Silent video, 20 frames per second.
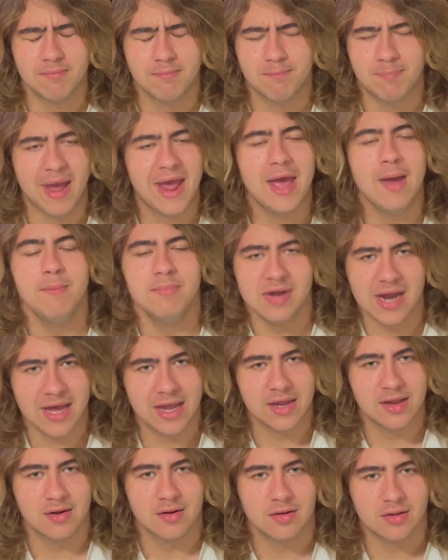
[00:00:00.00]
Bam
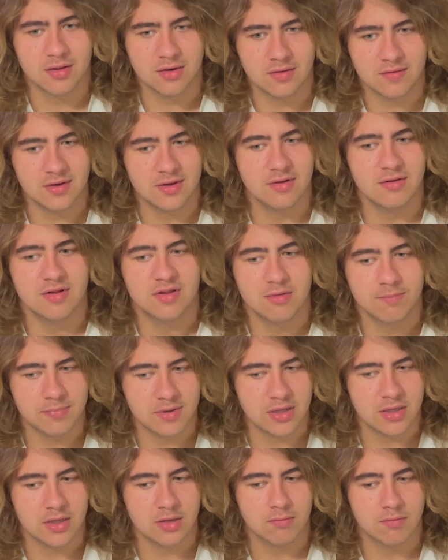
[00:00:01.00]
Knight, continues to
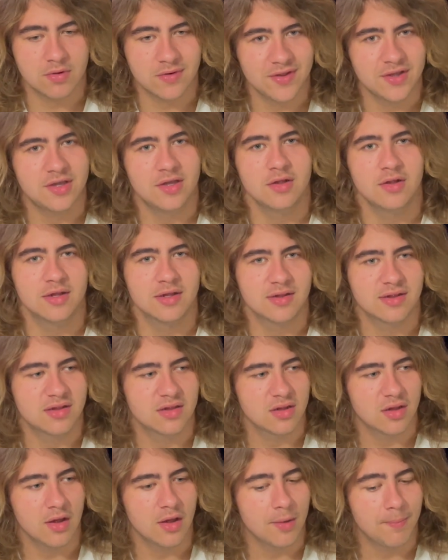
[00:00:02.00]
be
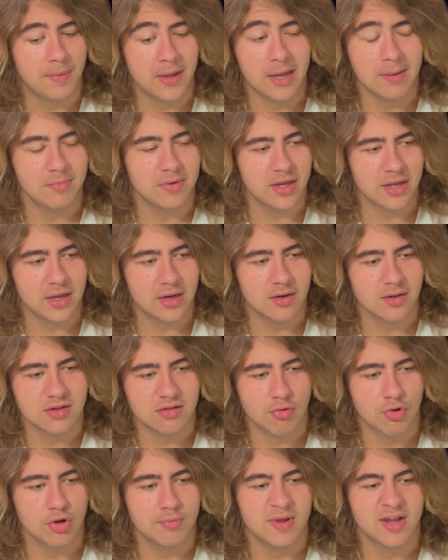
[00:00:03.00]
ridiculous. Bam Knight is
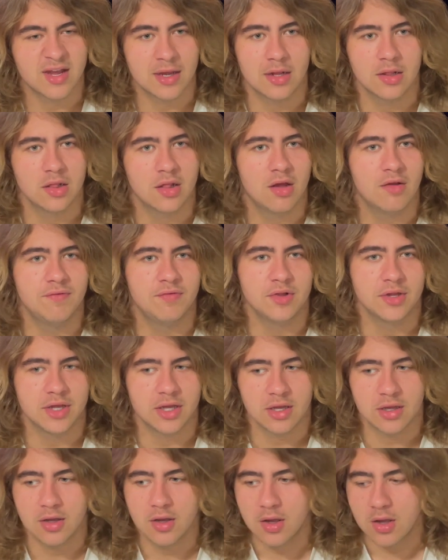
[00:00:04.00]
going to make a
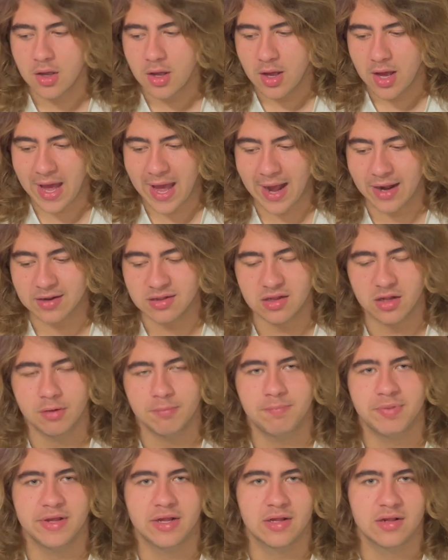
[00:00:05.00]
lovely
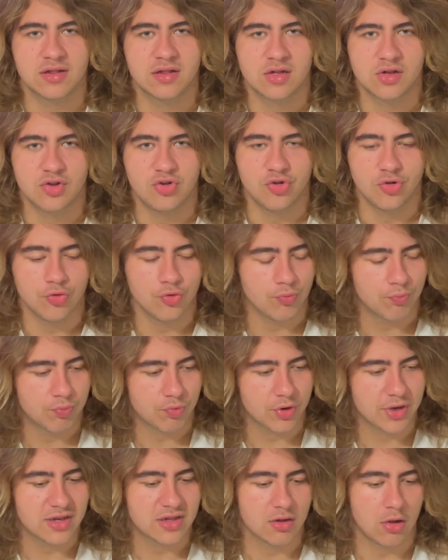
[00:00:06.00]
accent piece to
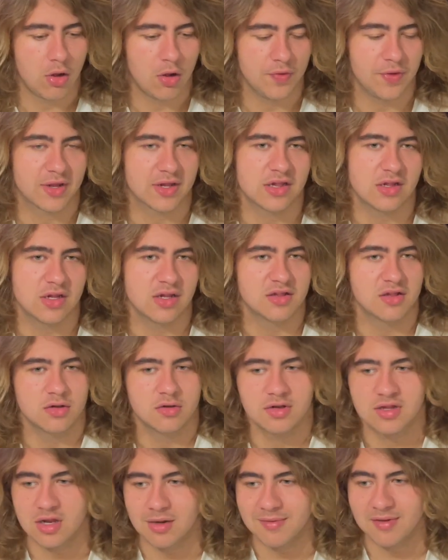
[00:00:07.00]
Breece Hall next season.
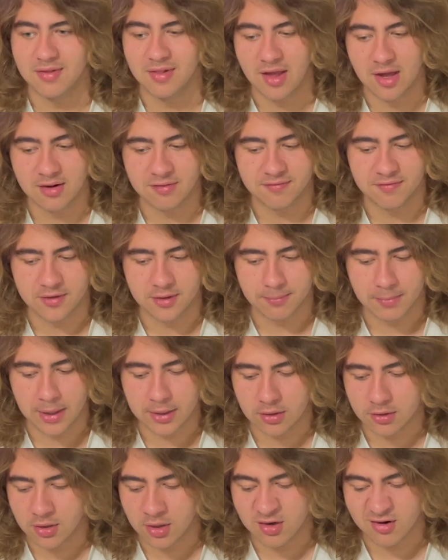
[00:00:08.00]
It's going to be a lot of fun.
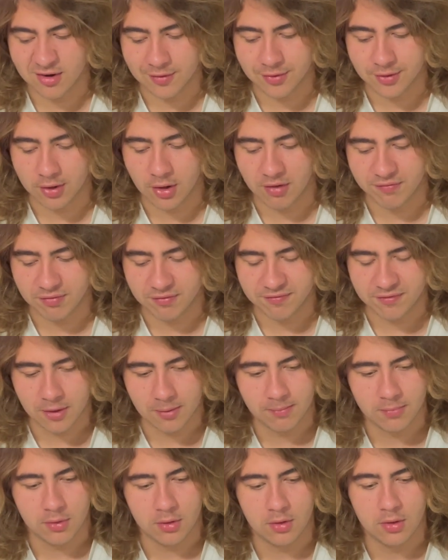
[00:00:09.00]
Michael Carter had the awful
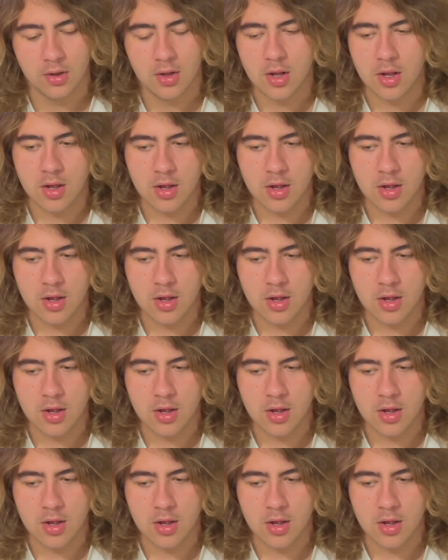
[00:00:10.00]
fumble.